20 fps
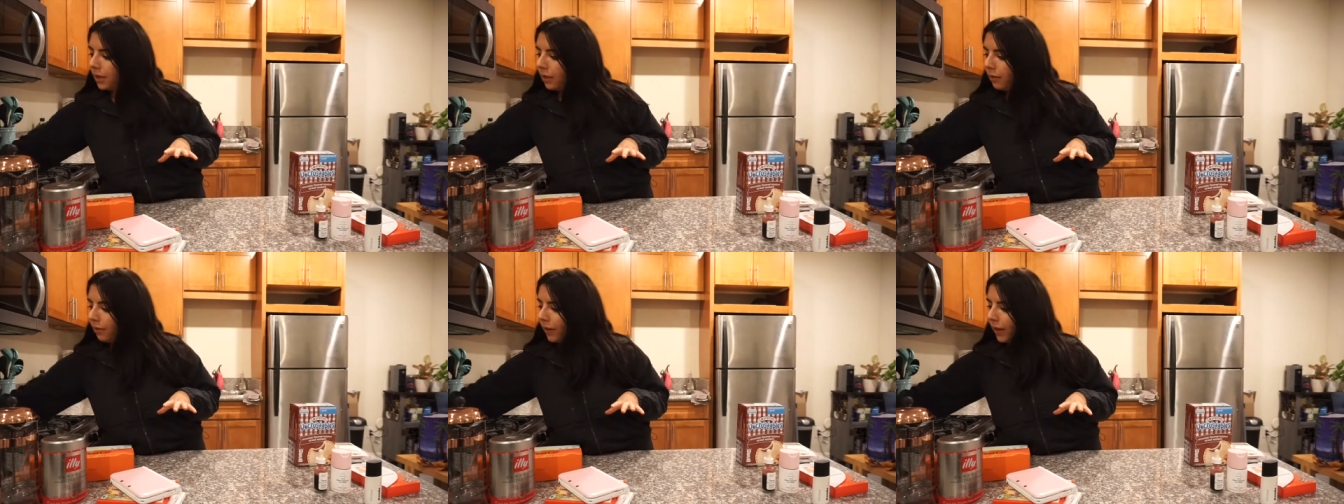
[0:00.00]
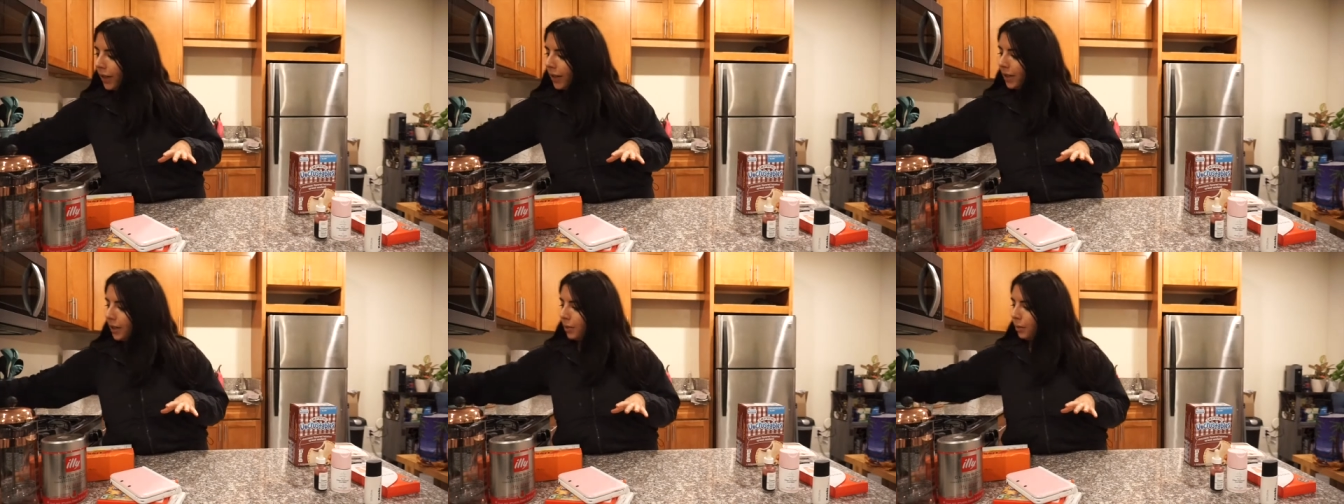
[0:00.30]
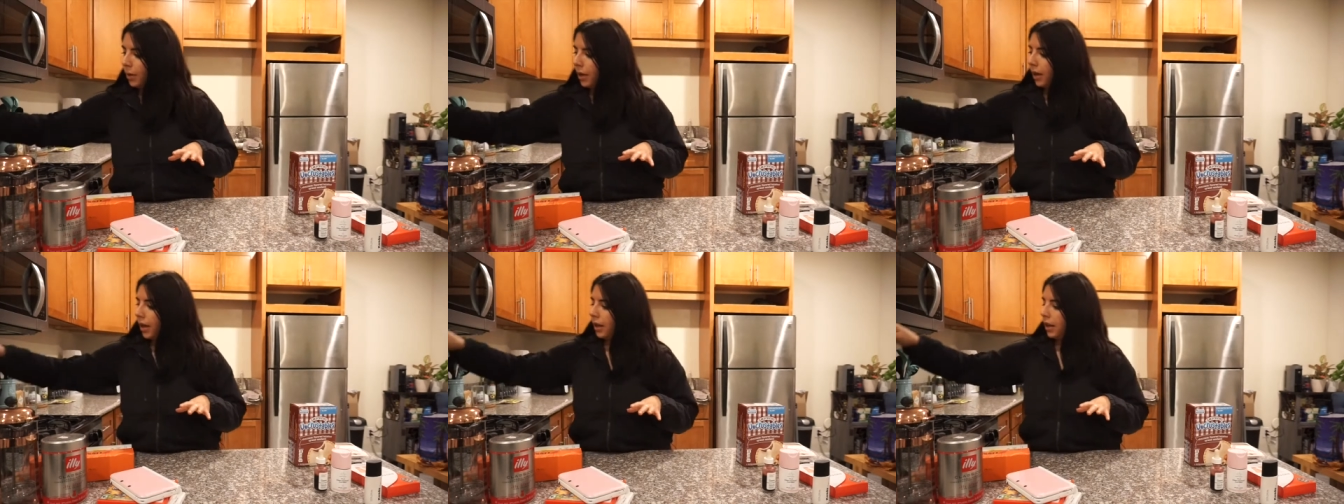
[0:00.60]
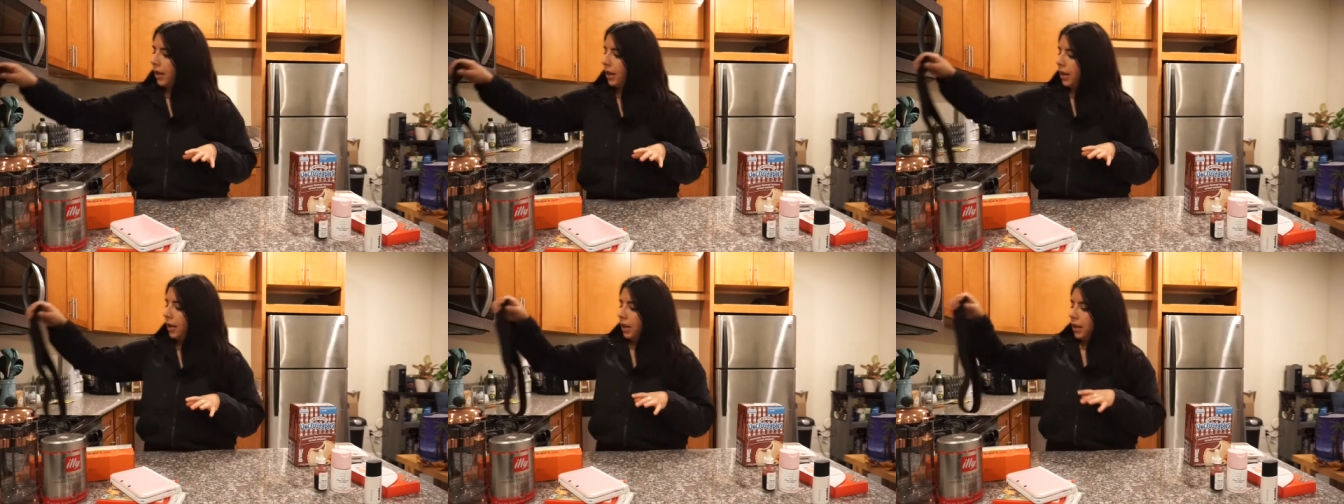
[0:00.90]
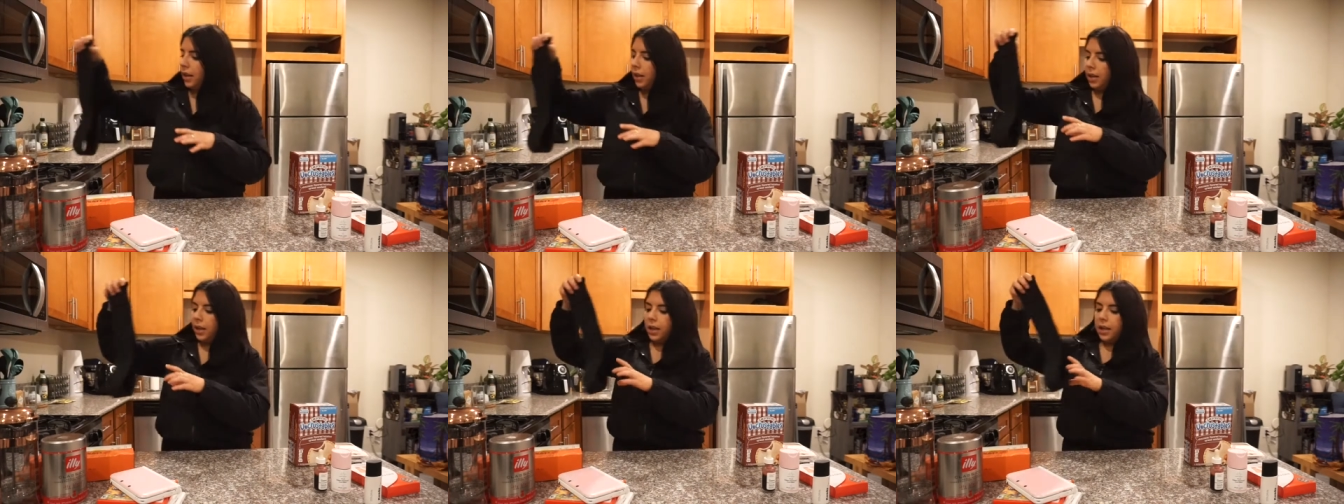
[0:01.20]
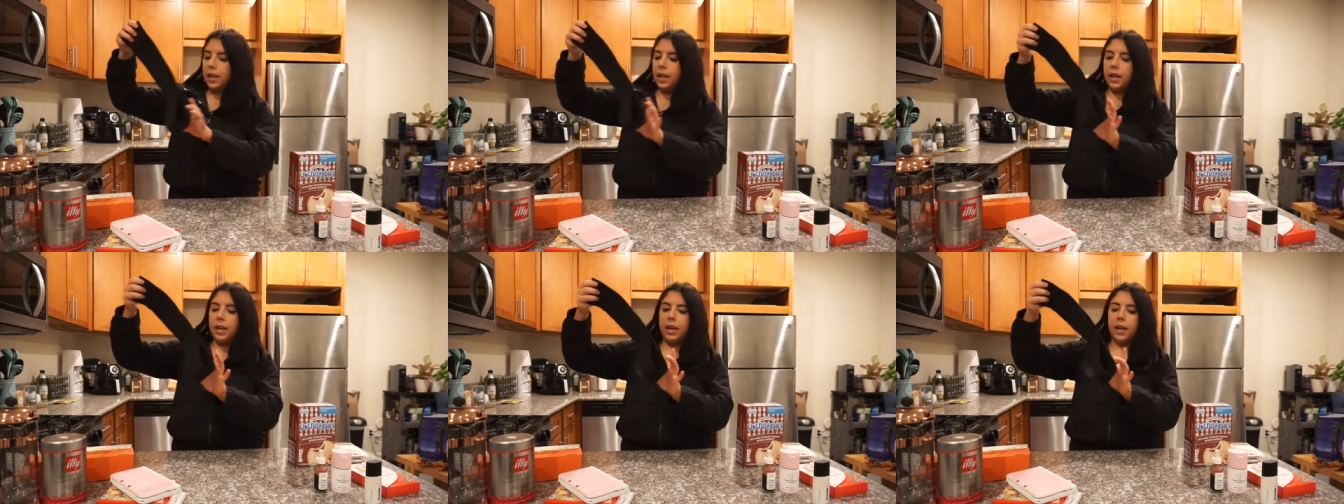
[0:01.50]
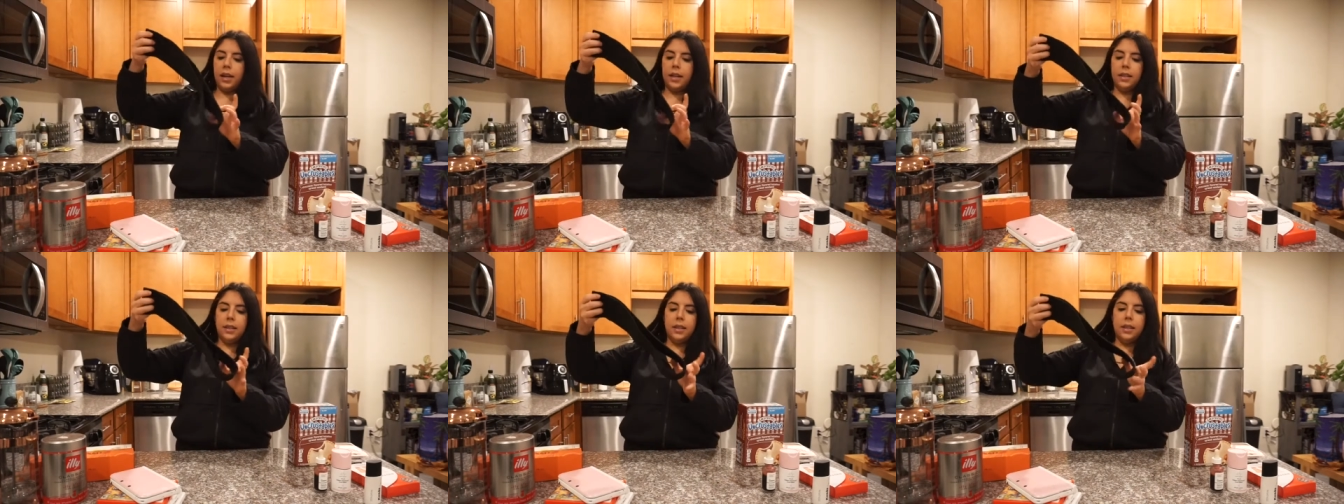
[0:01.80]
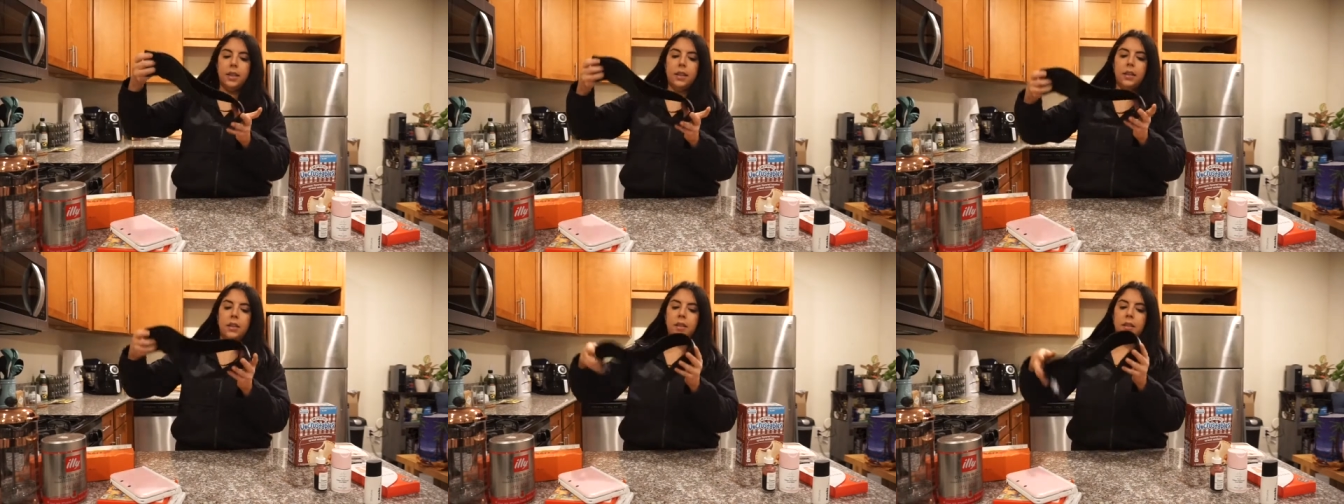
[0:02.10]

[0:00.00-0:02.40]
The first one is